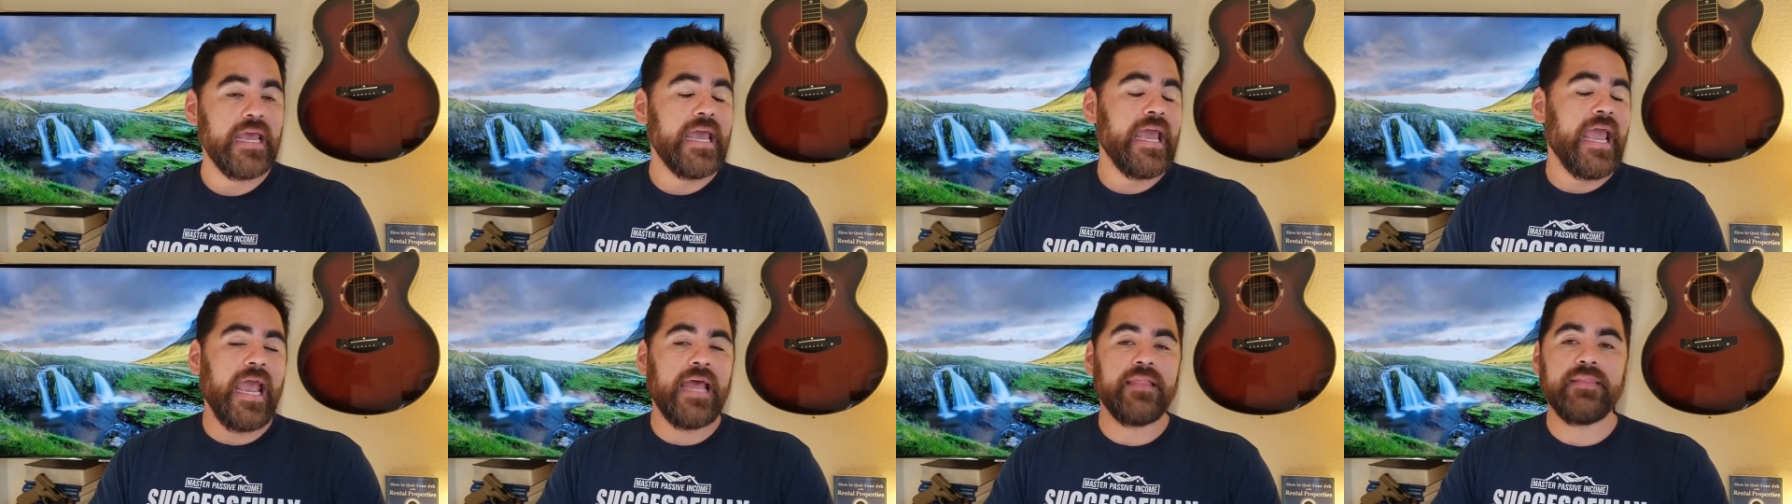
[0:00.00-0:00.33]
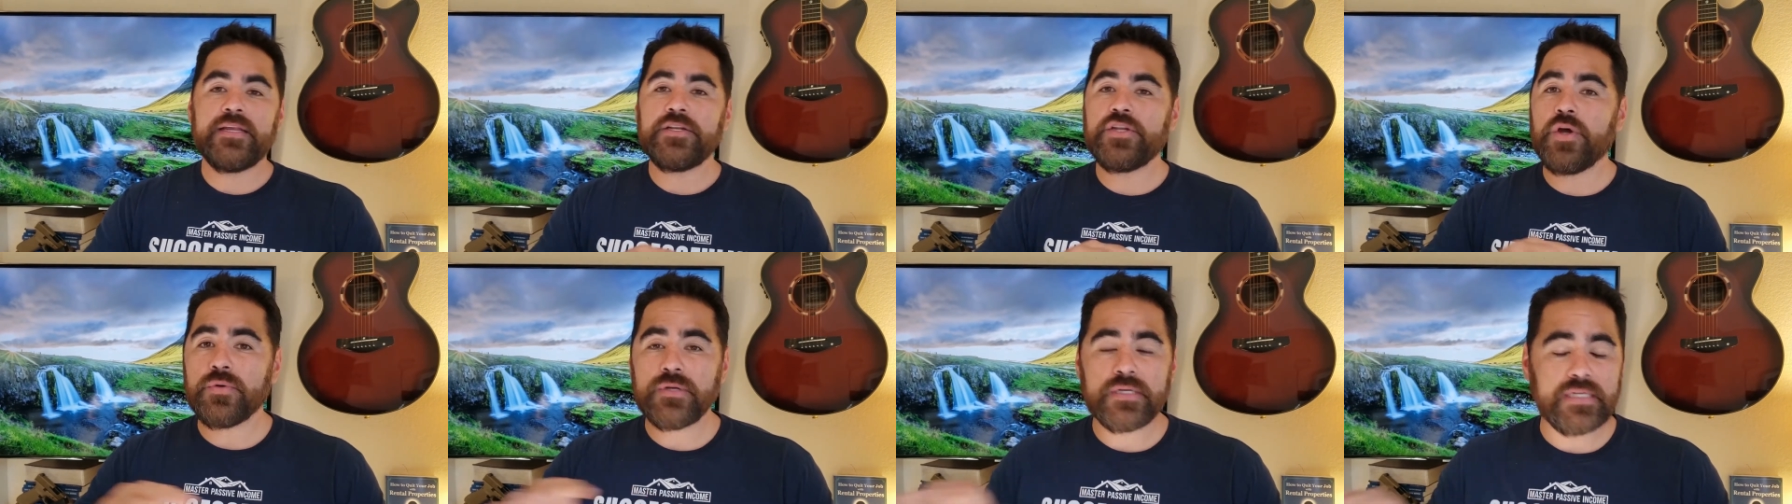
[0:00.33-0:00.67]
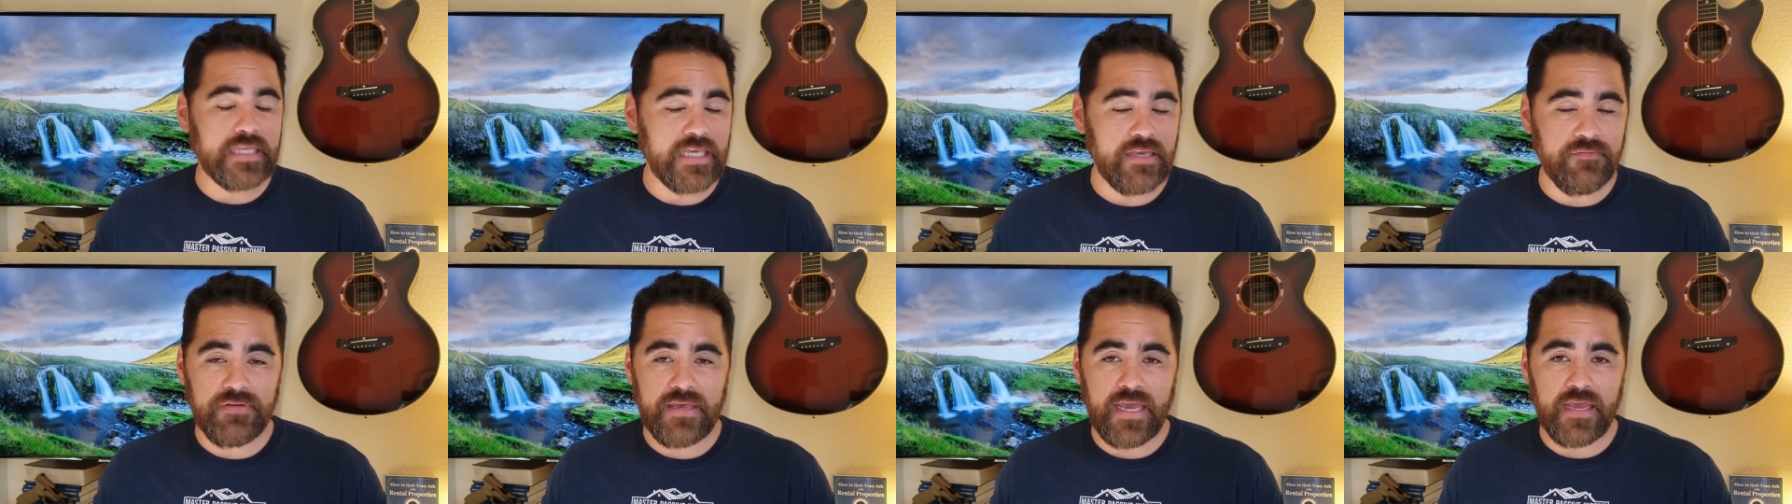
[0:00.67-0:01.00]
and they don't
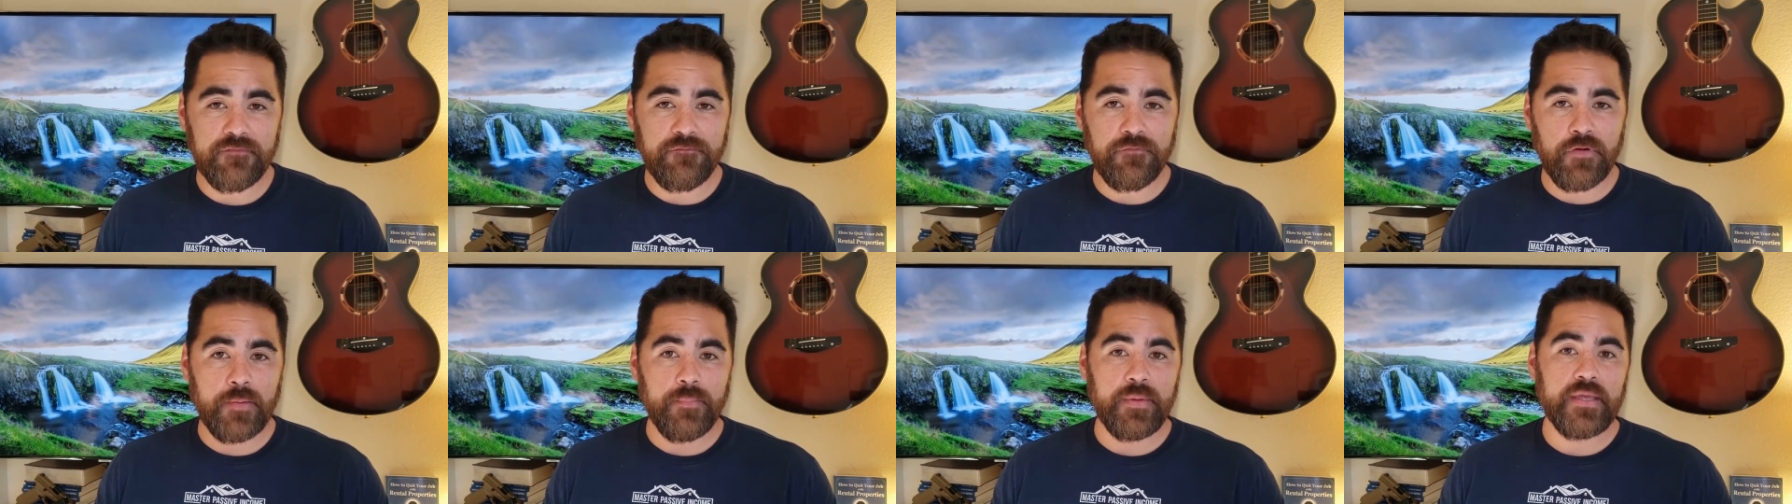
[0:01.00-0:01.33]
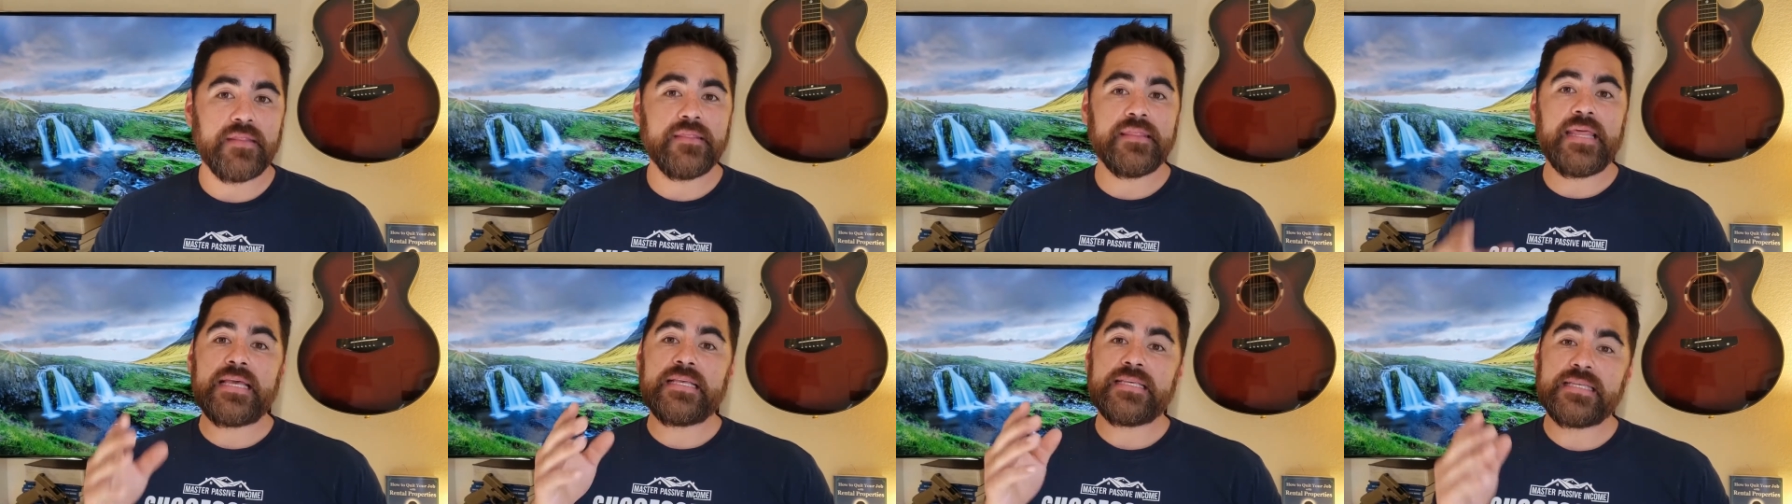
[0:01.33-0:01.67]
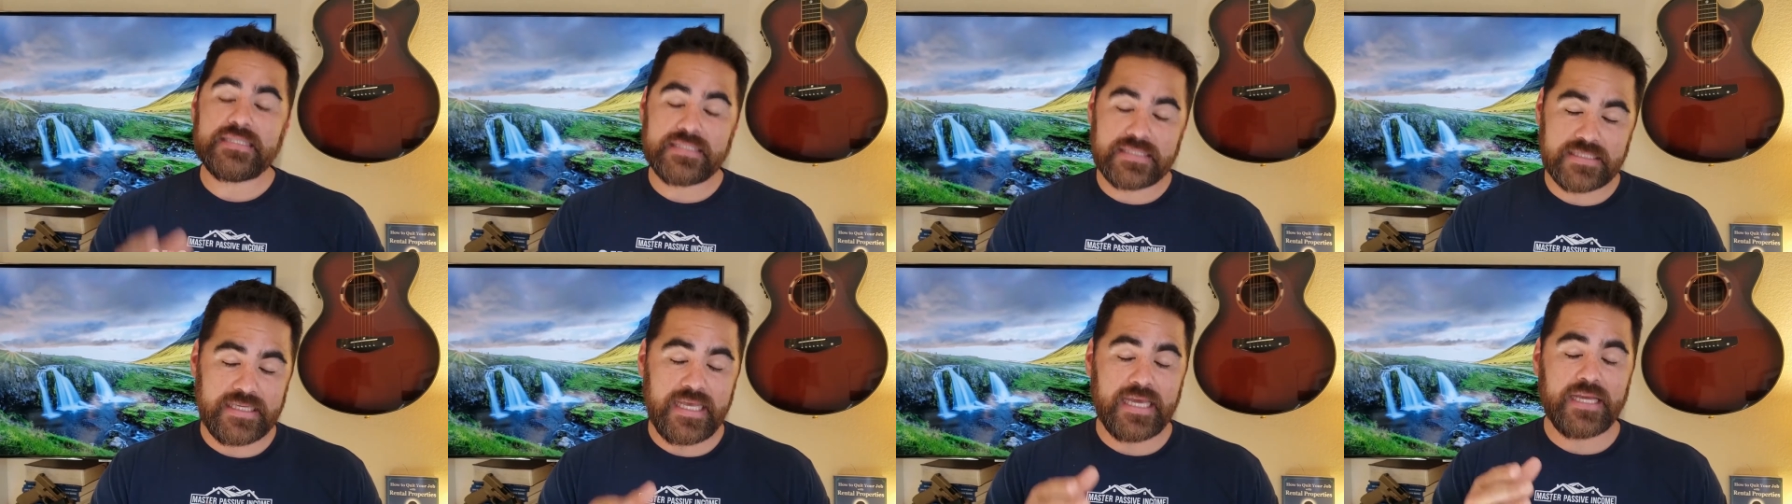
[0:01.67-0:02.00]
deviate from it, they
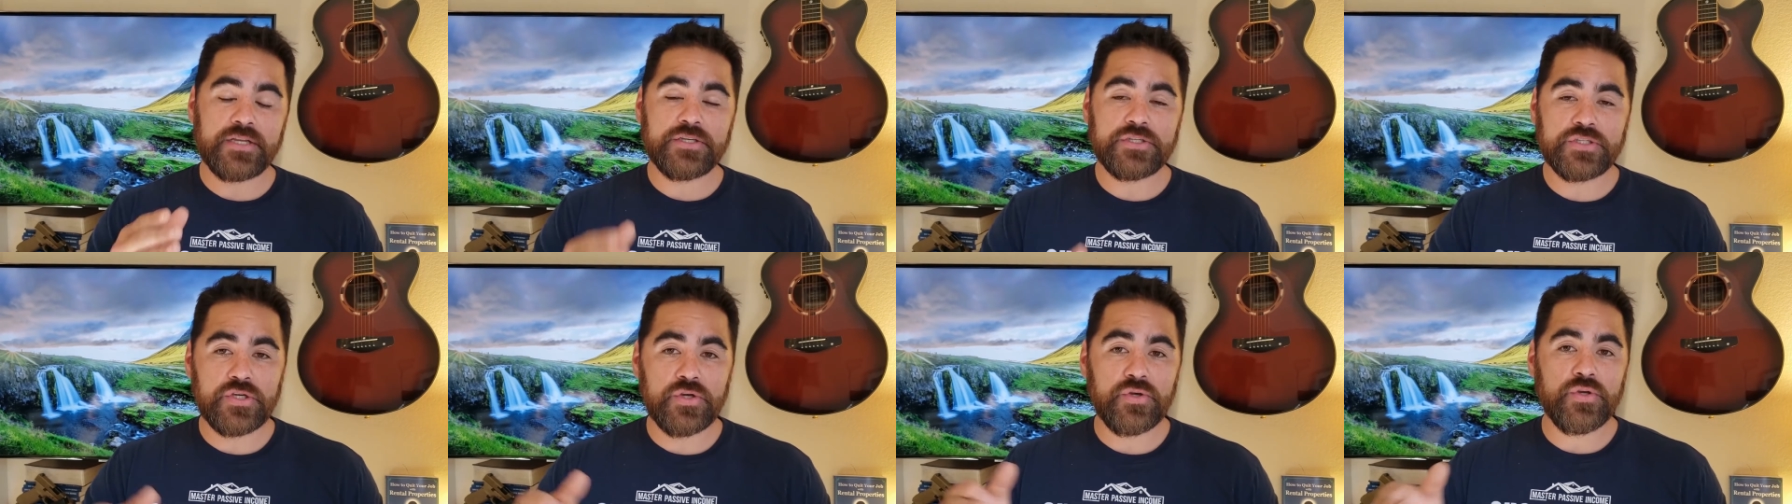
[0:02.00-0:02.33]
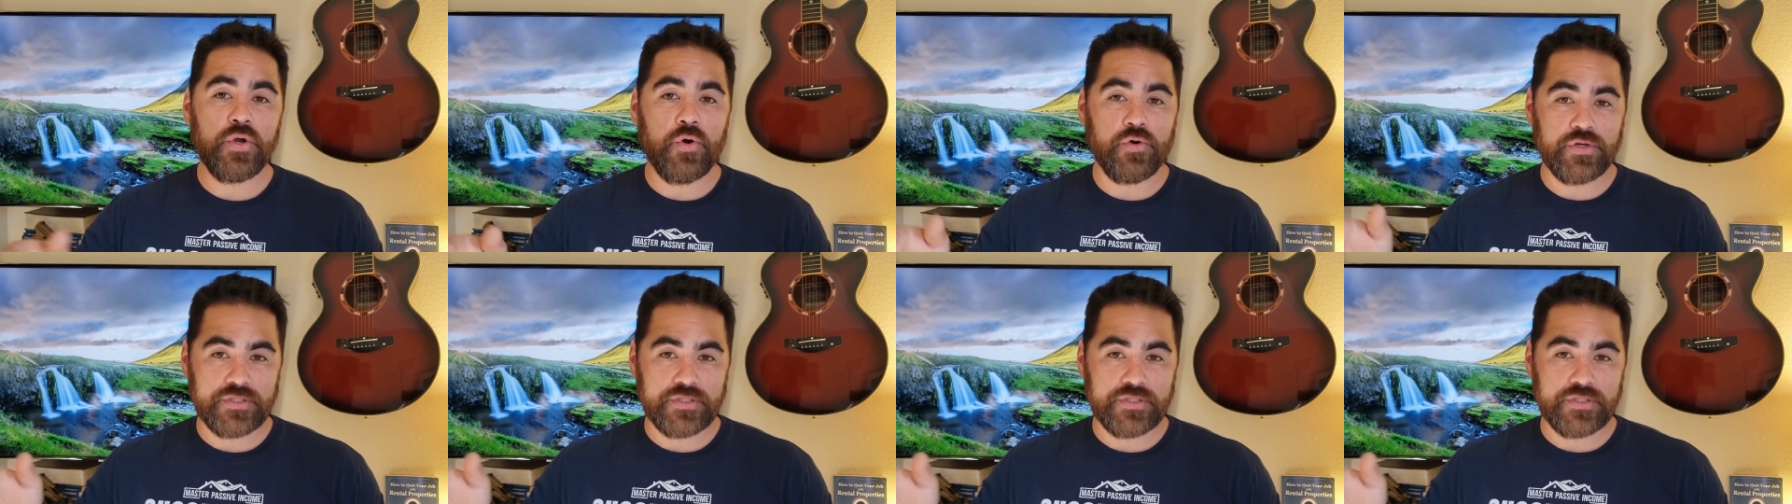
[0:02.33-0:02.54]
stick to your